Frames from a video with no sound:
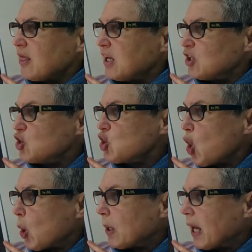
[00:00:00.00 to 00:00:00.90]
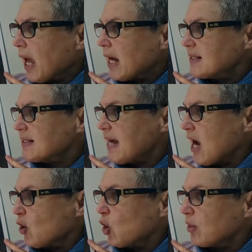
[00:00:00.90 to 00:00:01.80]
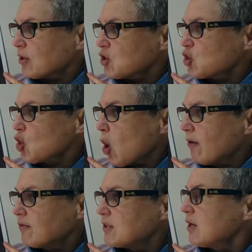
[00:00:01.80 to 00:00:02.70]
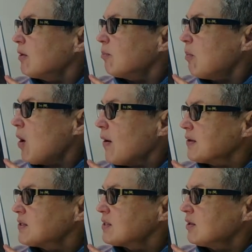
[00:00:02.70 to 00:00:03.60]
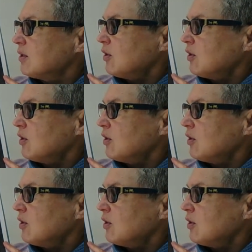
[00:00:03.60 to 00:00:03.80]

Their dog lies down on the soft moss.